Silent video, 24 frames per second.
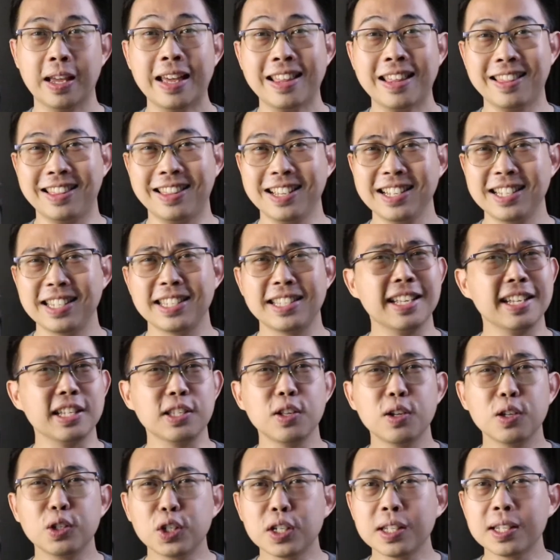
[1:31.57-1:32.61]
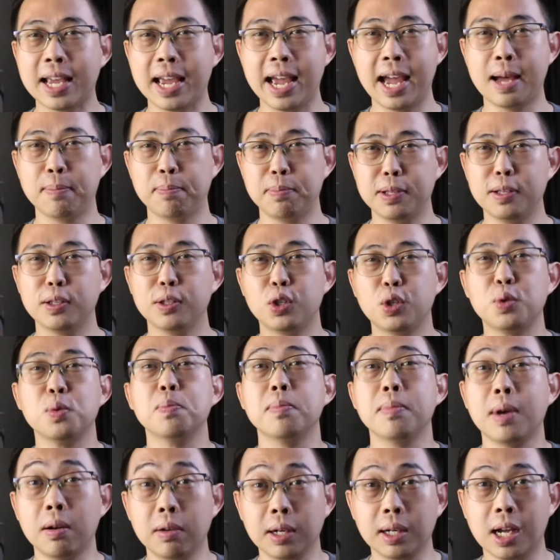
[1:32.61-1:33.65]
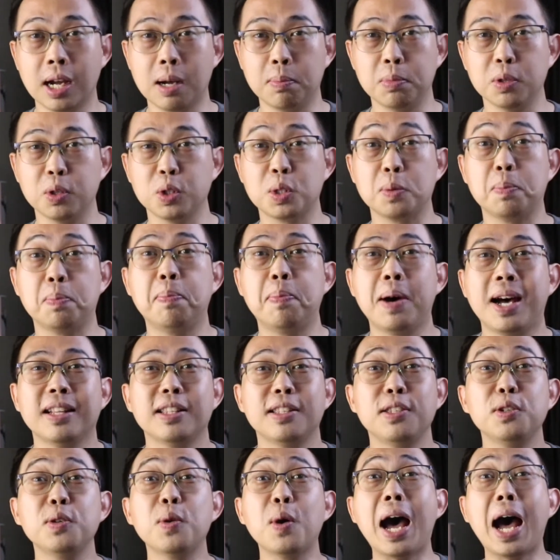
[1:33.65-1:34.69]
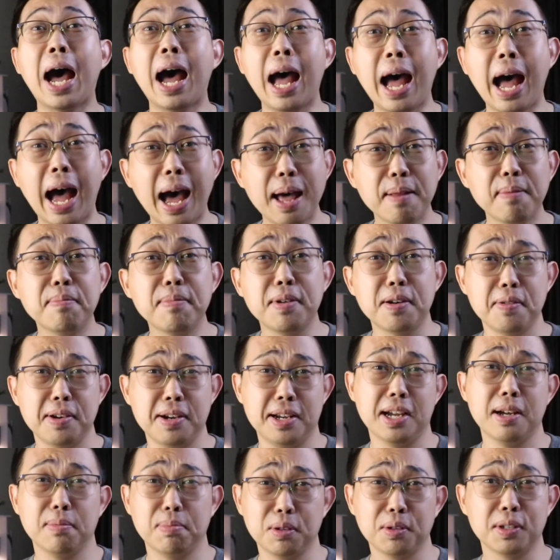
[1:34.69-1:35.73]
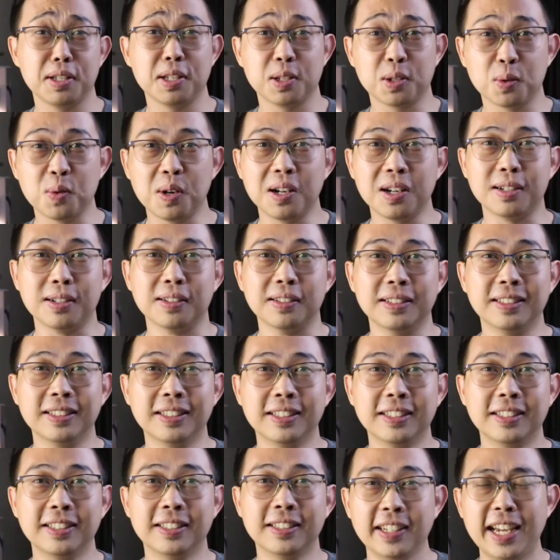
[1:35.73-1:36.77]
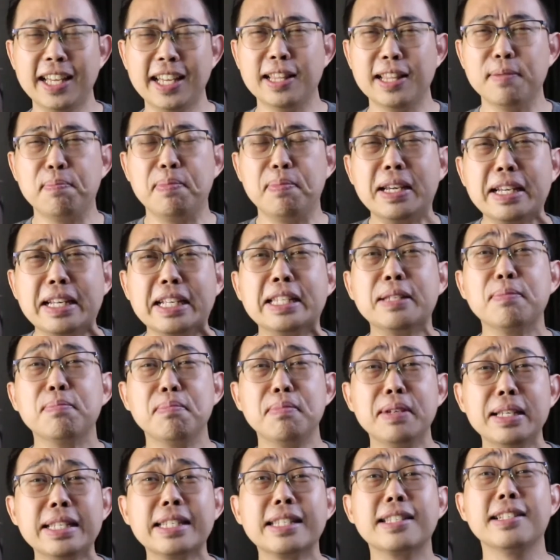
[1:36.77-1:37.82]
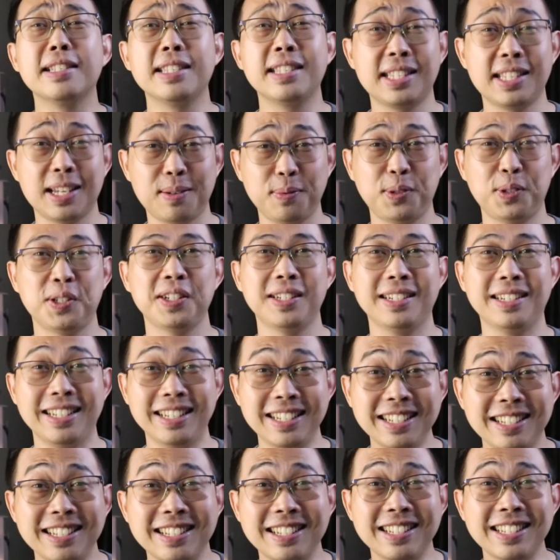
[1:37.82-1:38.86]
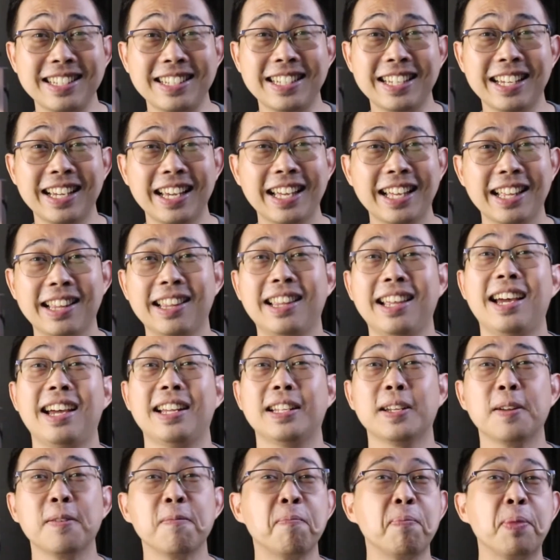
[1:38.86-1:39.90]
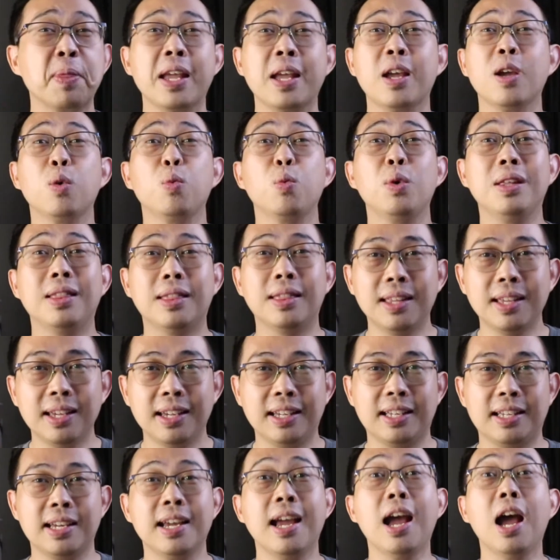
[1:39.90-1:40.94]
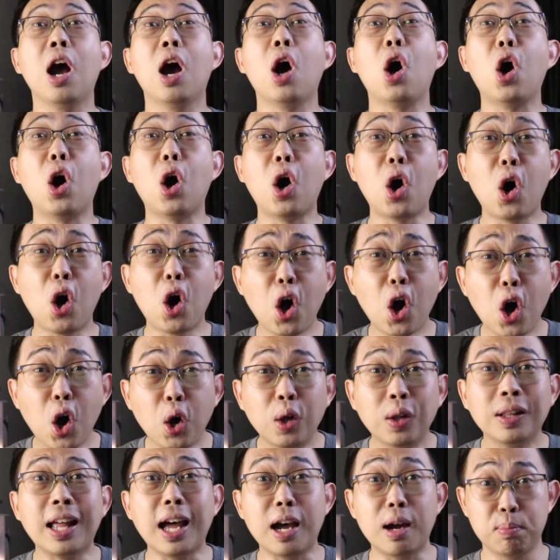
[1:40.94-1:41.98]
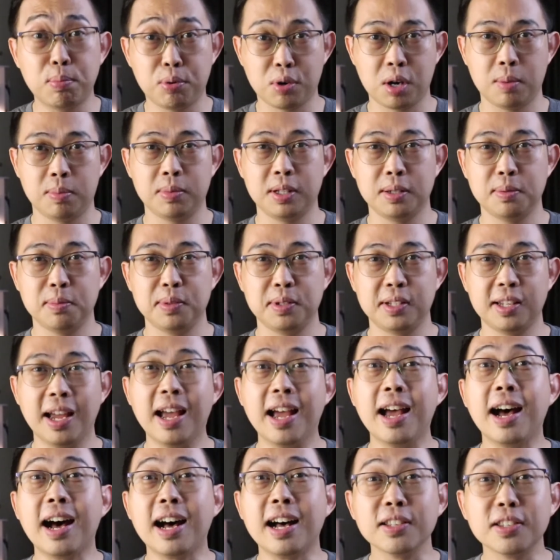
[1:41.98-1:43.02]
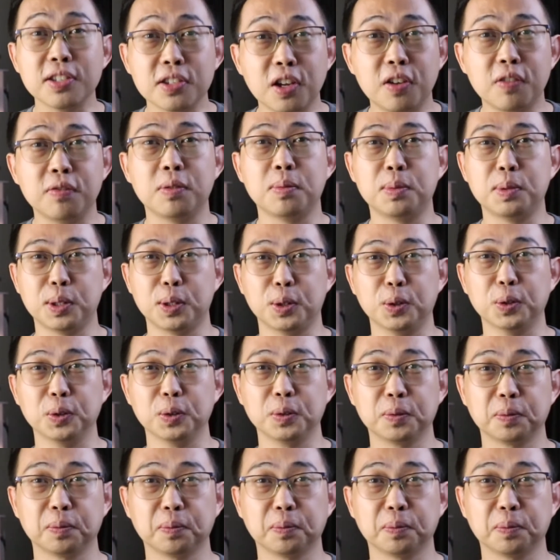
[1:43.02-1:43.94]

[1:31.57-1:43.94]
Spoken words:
This does not just happen to married couples, but to unmarried couples as well. And the biggest misconception is that we think all our problems are solvable.